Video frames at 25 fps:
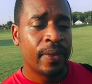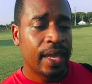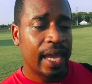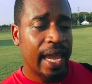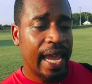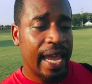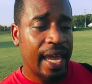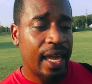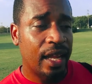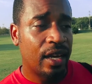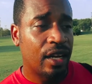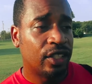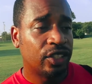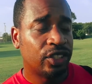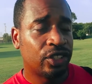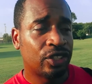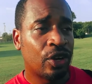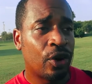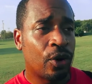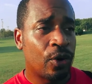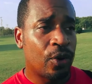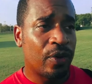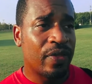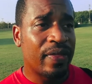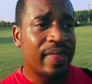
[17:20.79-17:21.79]
And
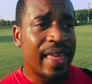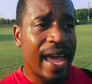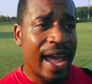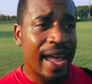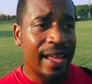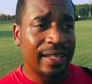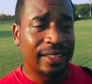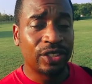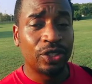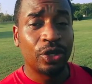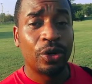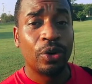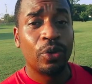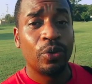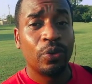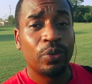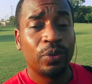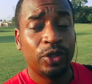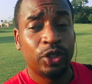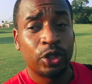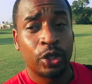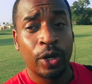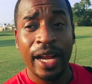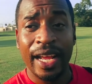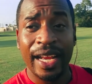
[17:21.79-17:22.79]
so
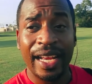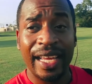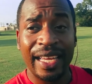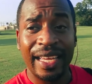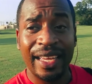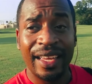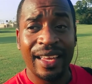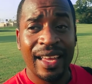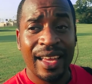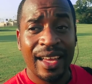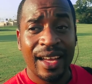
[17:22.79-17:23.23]
training